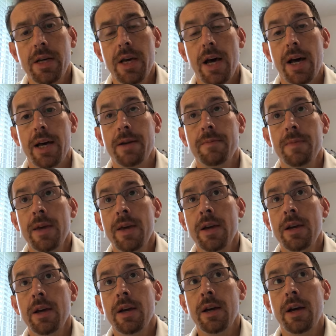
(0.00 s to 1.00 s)
God.
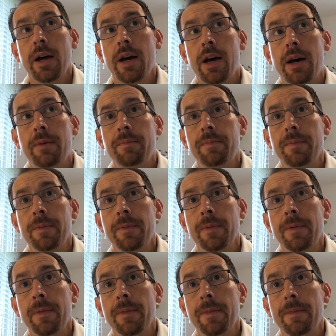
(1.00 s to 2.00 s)
Um,
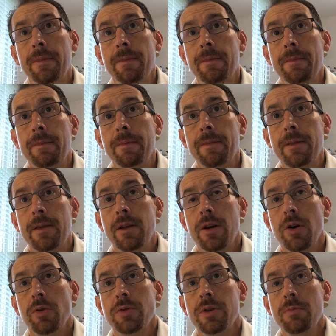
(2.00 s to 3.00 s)
you
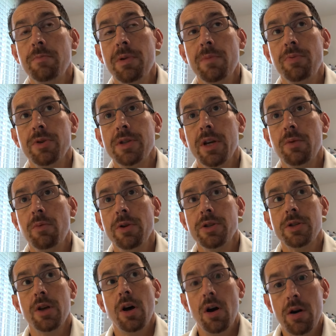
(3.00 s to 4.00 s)
know, some people say,
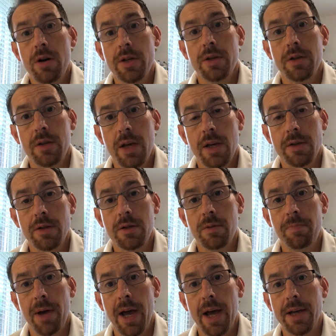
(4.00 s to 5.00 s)
what's the hardest test to
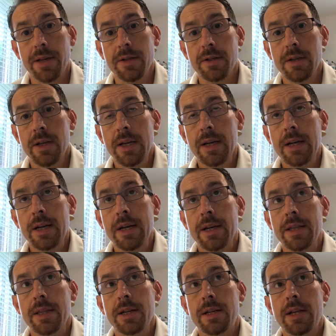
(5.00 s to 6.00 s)
pass?
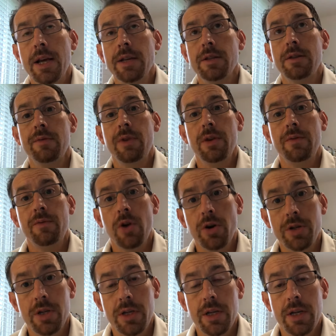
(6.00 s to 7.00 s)
The test of
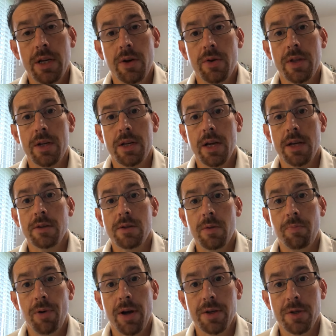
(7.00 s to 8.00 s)
adversity or the test
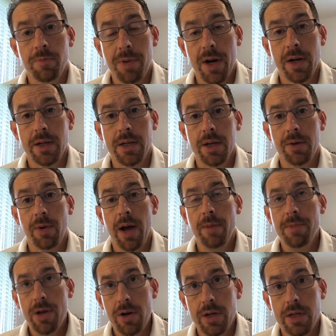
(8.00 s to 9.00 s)
of prosperity? Well, I'm
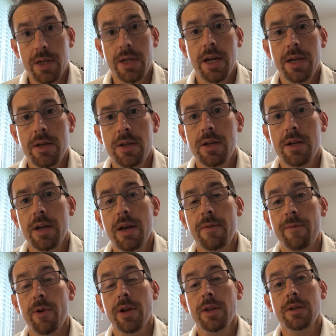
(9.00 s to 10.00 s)
here to tell you today,
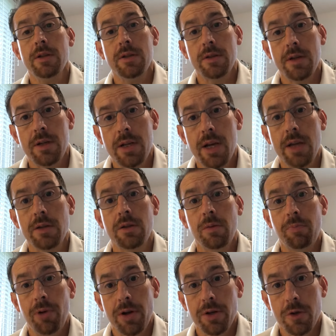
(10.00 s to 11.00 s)
friends, it's the test
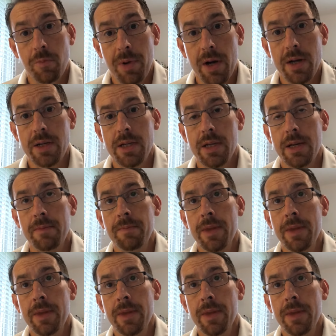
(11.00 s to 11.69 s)
of prosperity.